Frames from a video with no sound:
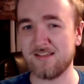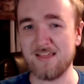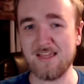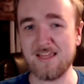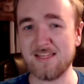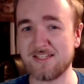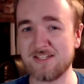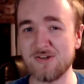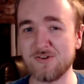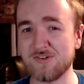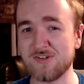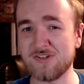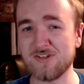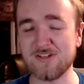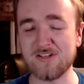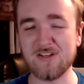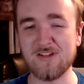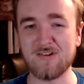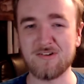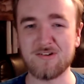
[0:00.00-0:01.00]
not a good
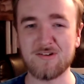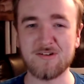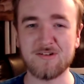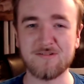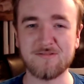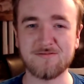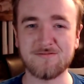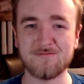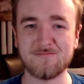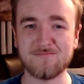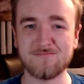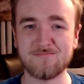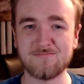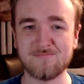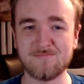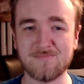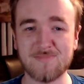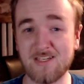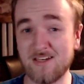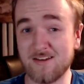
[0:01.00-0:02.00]
look.
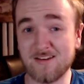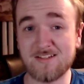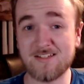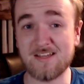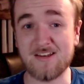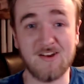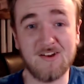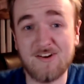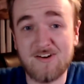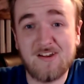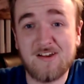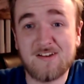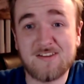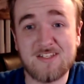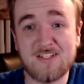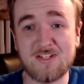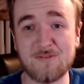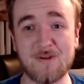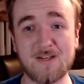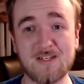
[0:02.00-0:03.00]
And like I said, I don't like these
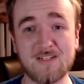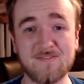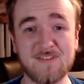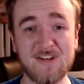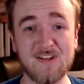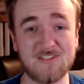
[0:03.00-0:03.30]
dramatic videos.